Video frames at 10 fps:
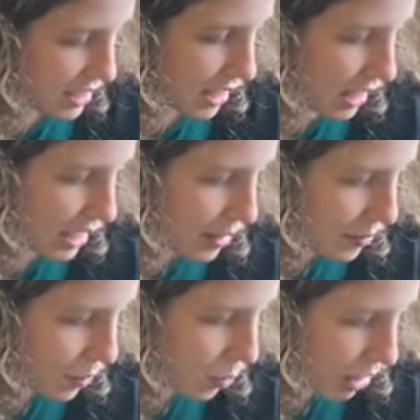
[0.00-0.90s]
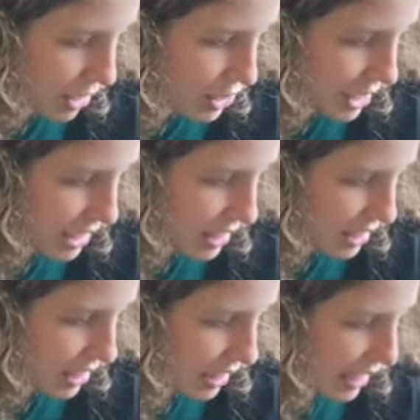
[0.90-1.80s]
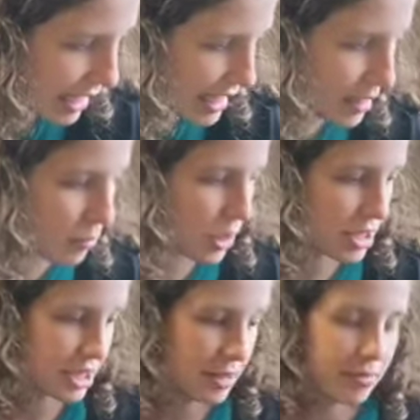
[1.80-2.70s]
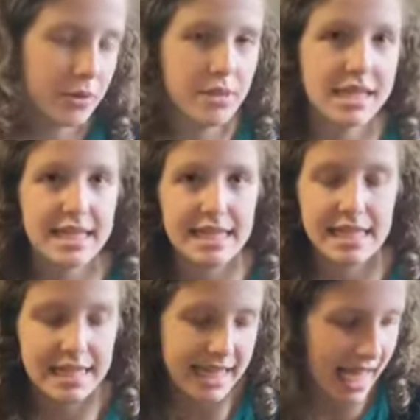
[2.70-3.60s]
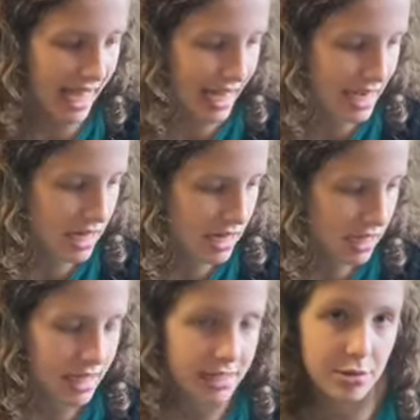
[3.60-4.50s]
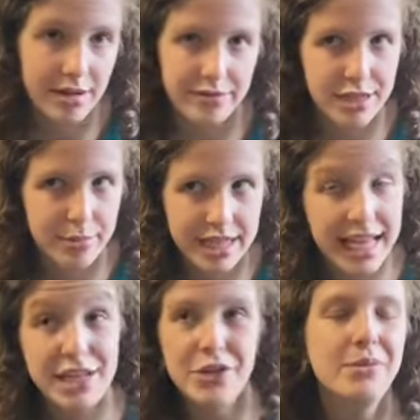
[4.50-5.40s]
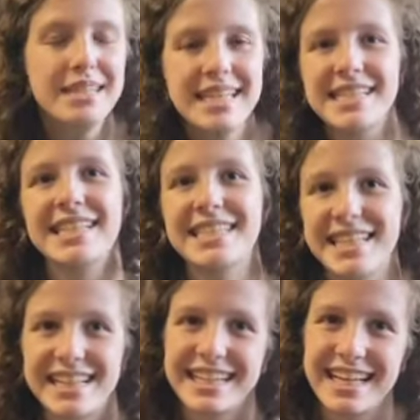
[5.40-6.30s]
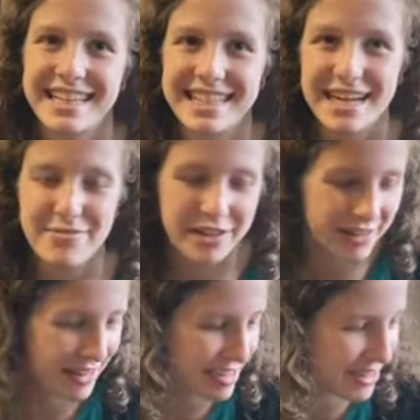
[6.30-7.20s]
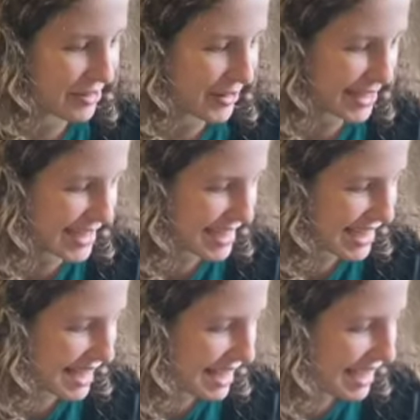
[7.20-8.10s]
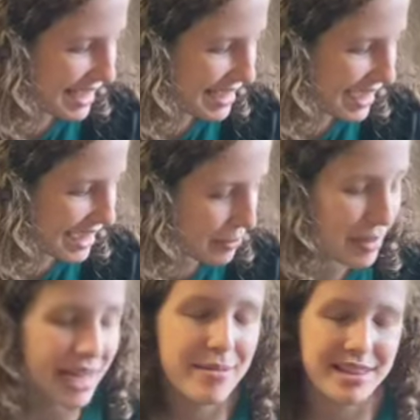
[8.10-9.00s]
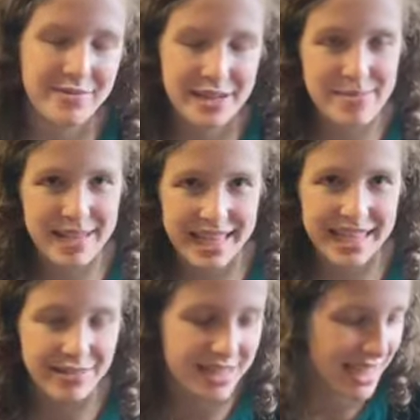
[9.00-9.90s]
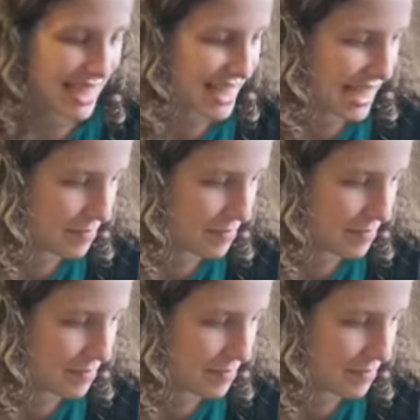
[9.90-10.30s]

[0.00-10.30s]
Watching, I am watching Bones Season 10, so I've jumped ahead 2 seasons since the last time I recorded, but I'm at the very beginning of Season 10,